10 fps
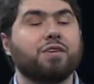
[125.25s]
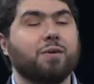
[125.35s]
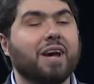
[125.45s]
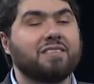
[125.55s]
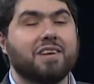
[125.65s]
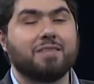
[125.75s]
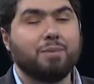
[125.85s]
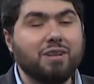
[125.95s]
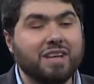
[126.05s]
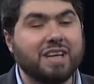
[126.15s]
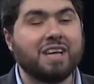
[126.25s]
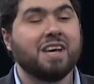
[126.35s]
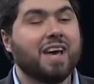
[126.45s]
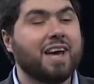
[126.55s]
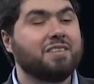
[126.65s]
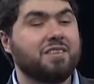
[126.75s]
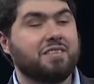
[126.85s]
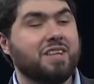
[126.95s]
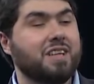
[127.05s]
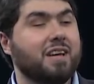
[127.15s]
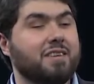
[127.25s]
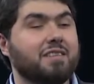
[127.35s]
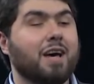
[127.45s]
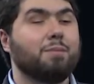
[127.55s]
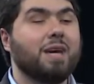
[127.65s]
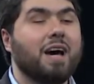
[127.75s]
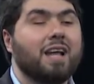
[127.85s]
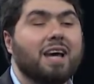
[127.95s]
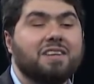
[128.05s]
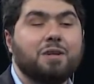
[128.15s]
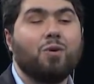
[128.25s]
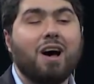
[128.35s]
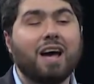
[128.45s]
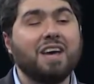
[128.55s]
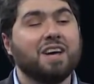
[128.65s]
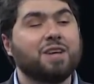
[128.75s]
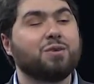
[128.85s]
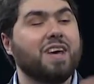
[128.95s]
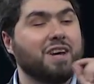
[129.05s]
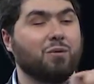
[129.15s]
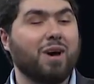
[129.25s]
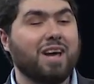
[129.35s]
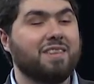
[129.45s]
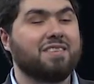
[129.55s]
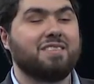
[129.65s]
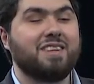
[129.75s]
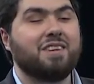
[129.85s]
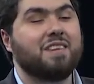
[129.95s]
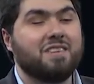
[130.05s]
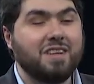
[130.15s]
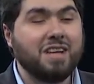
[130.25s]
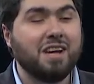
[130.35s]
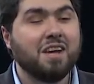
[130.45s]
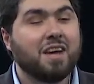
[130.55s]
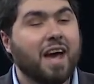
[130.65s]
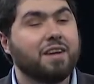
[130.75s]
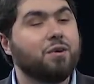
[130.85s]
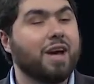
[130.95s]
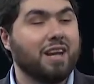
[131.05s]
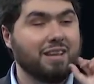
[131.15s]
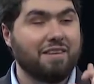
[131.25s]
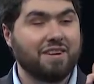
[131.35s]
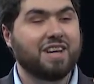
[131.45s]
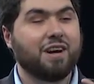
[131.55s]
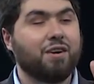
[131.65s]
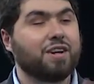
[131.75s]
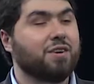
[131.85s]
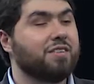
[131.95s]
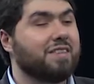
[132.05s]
So accessibility, ACCESSIBILITY, you take away the C to the T, and you get 11 characters.